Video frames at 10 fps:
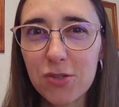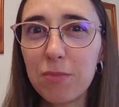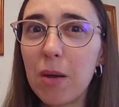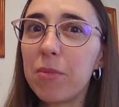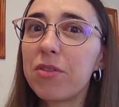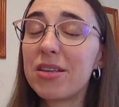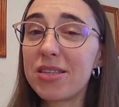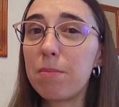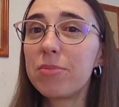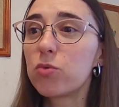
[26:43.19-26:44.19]
Remember the
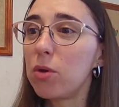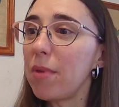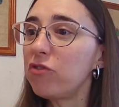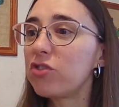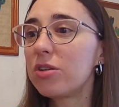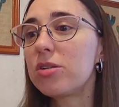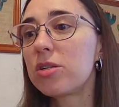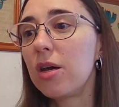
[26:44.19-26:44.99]
examples we mentioned.